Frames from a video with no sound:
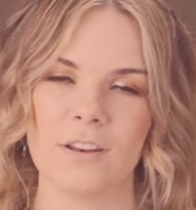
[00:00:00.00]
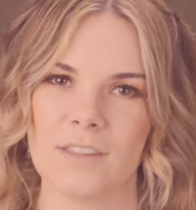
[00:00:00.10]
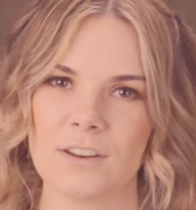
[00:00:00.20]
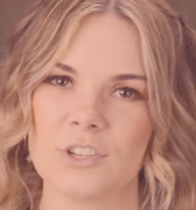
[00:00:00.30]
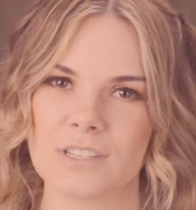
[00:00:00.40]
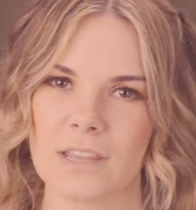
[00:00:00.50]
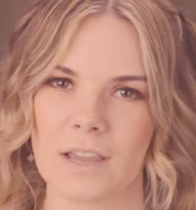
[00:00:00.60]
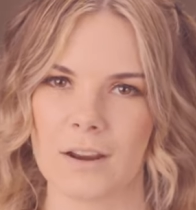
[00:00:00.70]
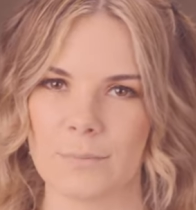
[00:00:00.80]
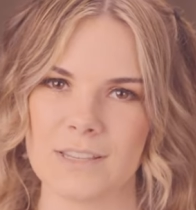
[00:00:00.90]
and then just like
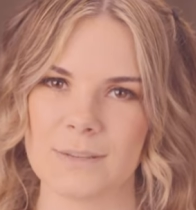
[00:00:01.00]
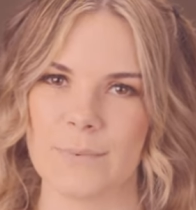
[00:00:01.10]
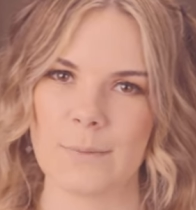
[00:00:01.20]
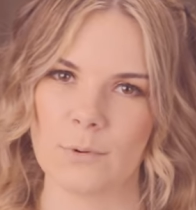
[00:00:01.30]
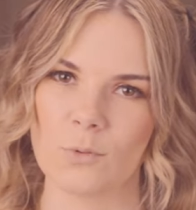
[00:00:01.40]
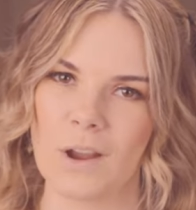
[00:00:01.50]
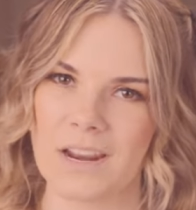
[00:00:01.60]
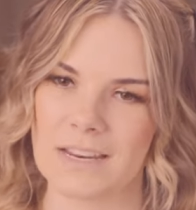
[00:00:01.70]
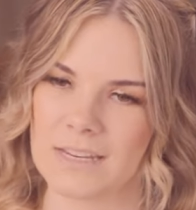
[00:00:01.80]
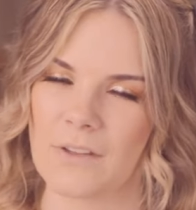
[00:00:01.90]
on a piece of paper
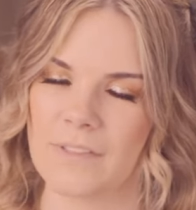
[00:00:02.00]
writing down